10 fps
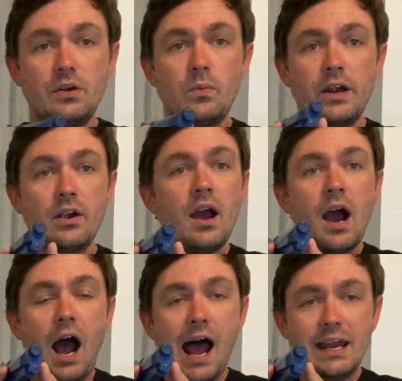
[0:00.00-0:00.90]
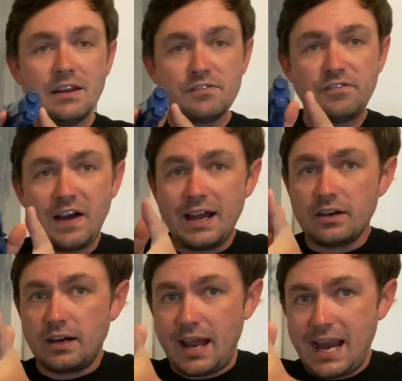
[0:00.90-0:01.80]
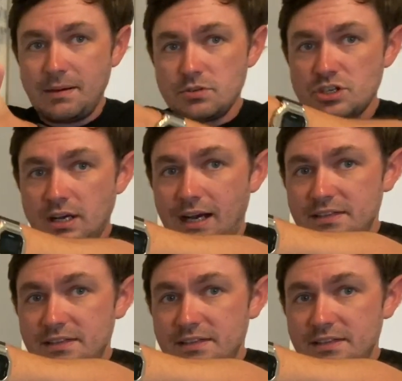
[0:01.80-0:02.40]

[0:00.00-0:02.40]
where I can fire an aimed shot